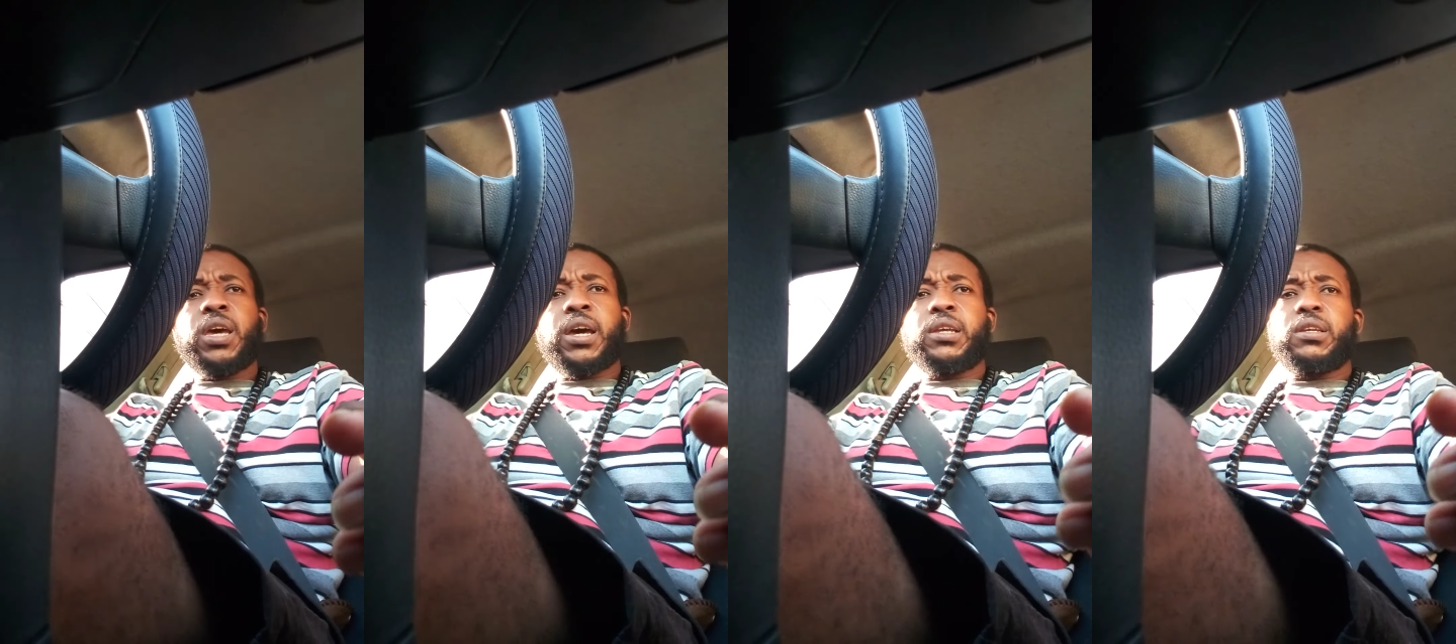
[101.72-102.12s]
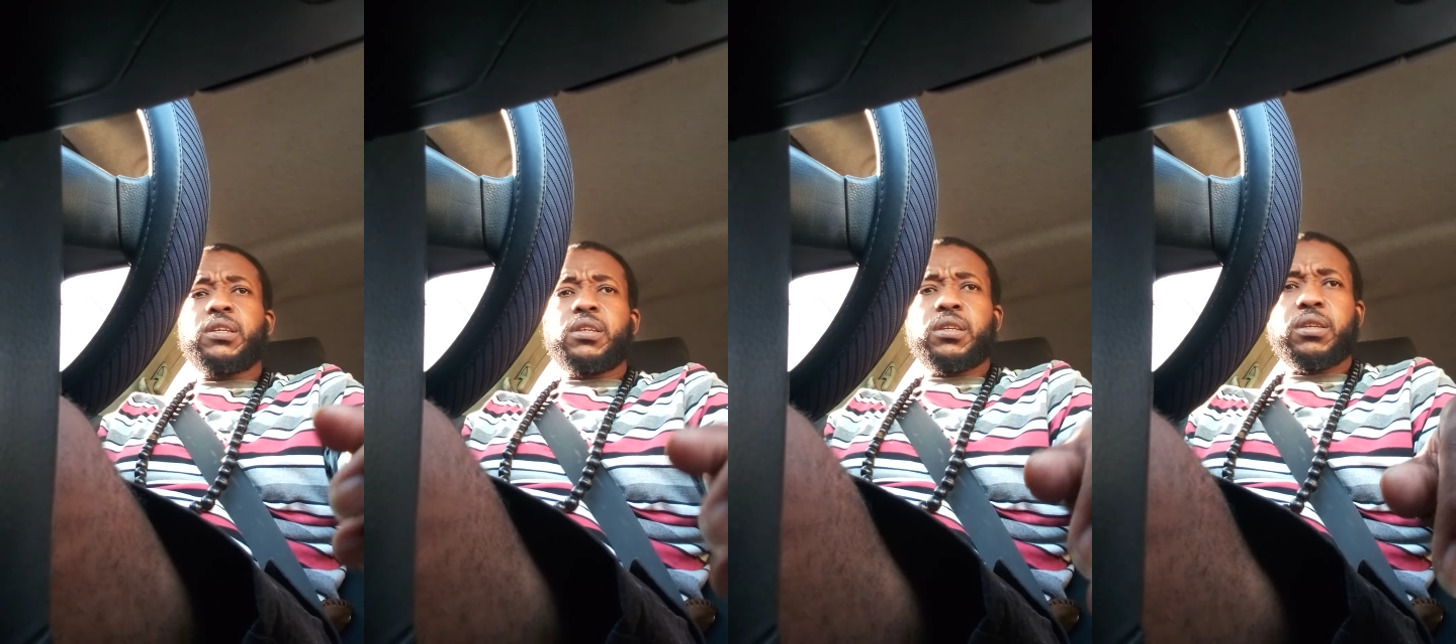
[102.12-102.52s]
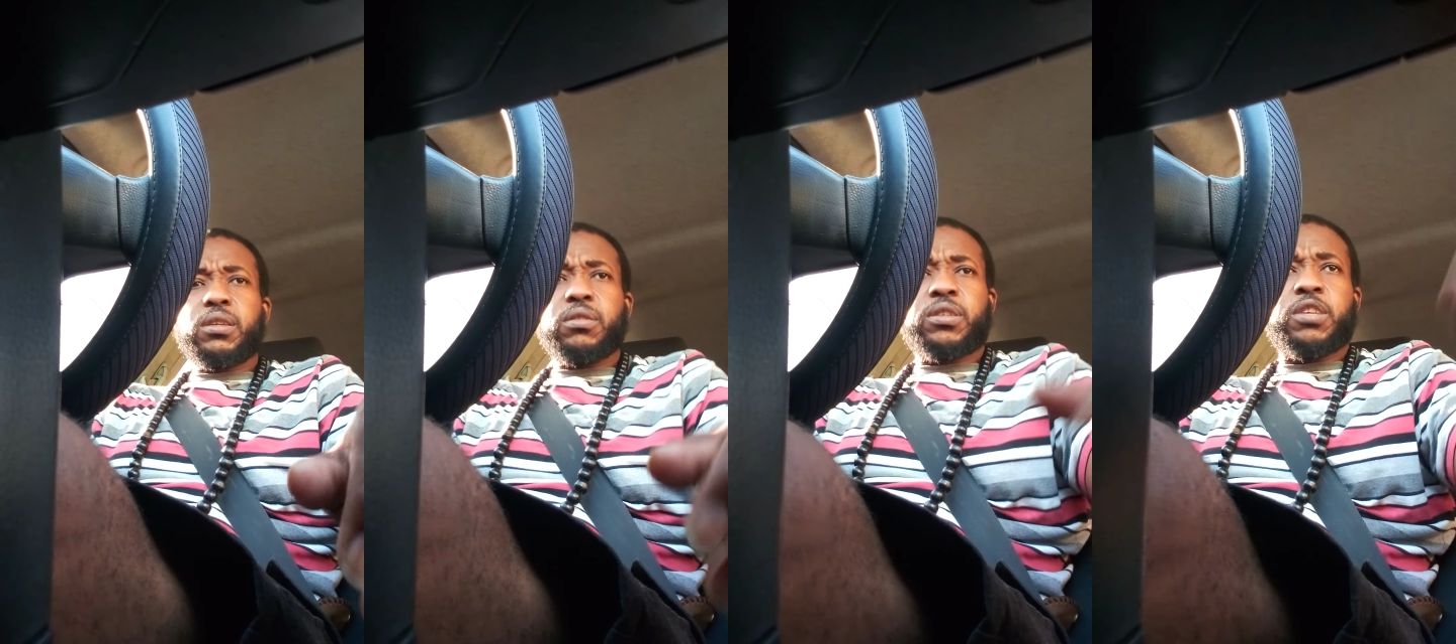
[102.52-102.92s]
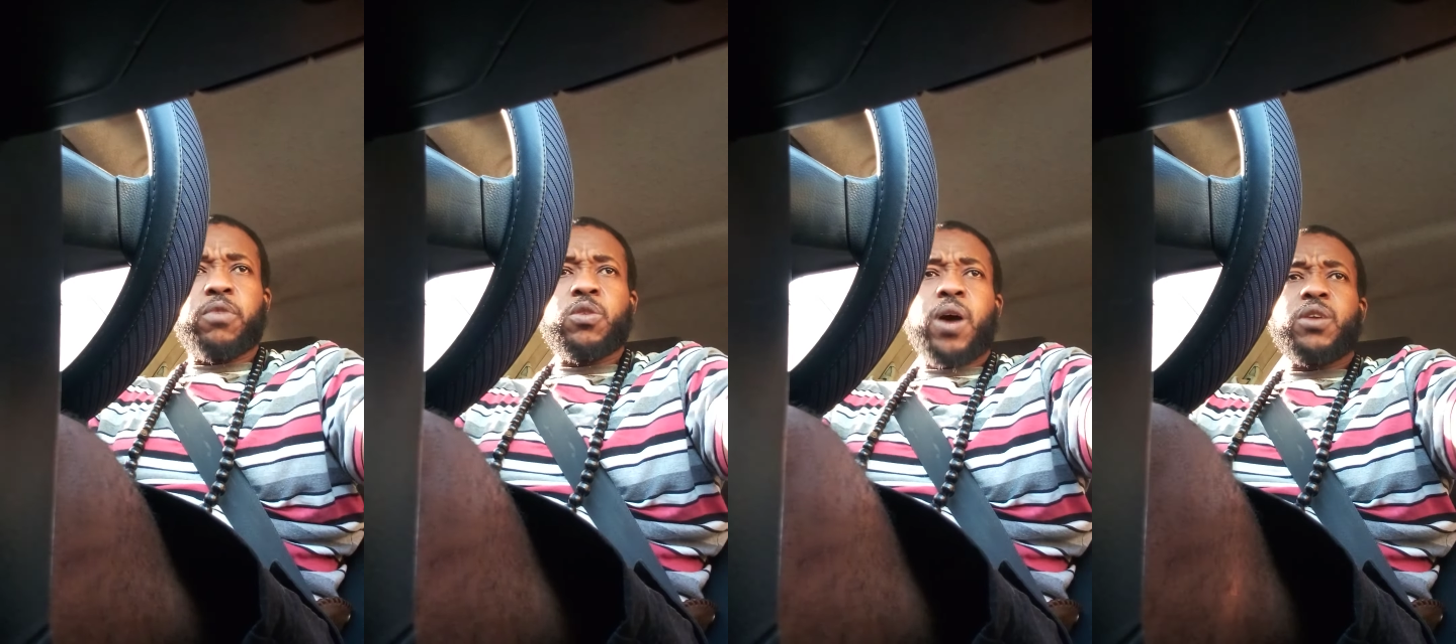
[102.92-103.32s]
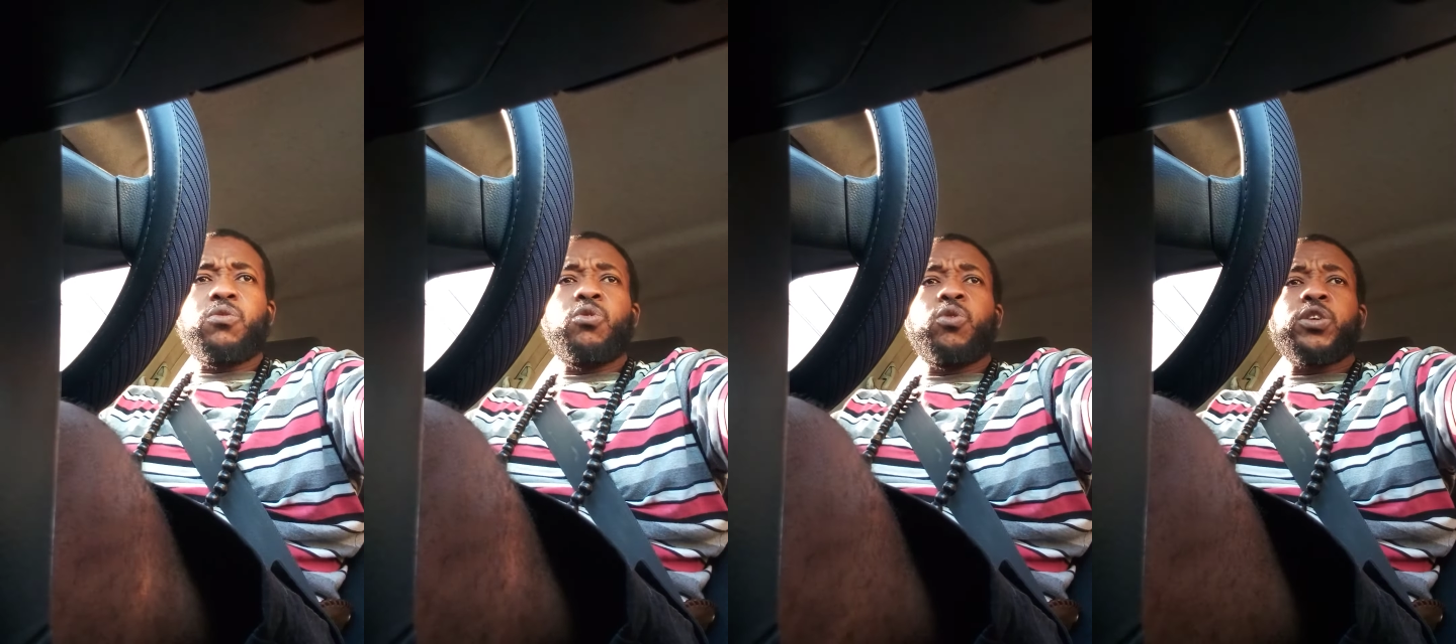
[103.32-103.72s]
yeah, you see, when you at
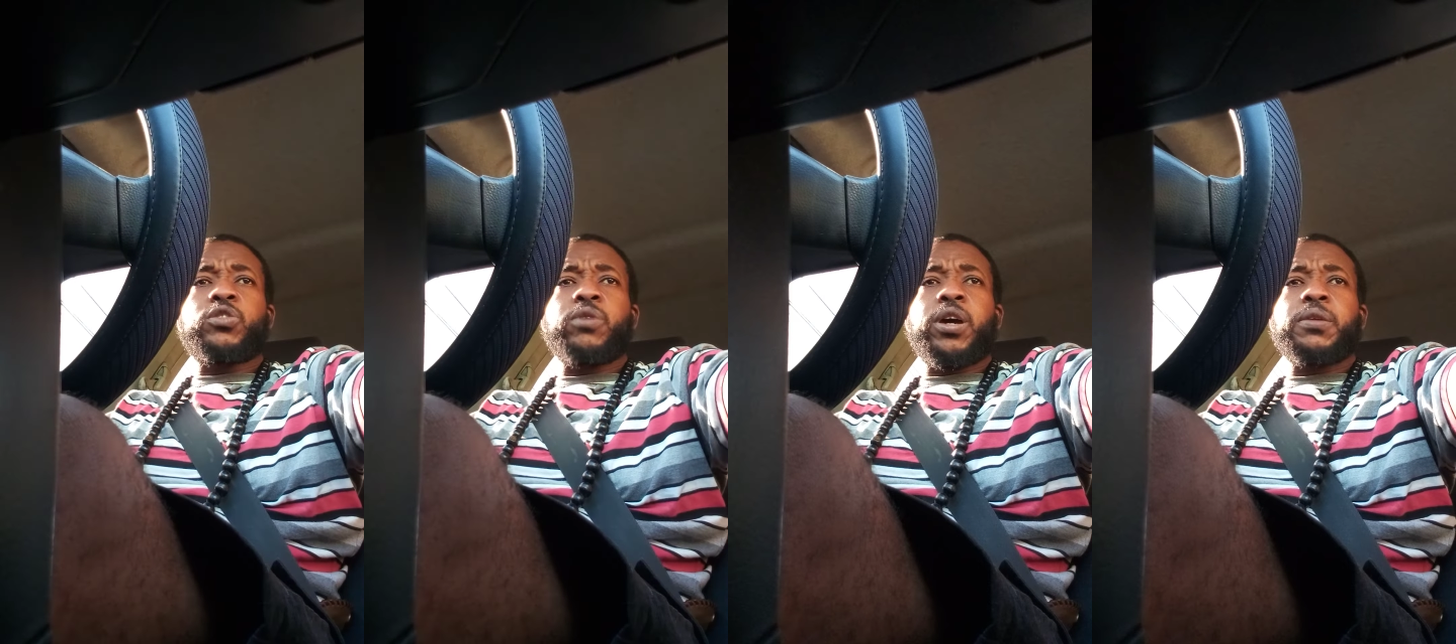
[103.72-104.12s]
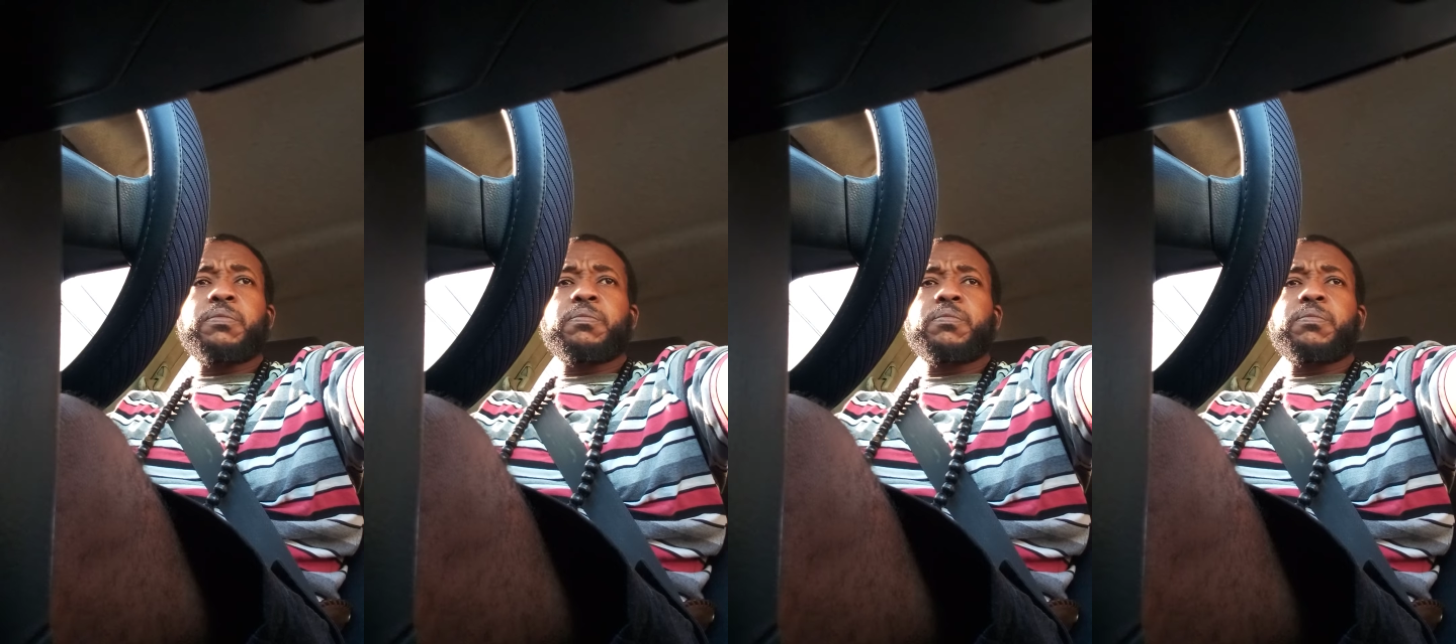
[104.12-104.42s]
your lowest, right?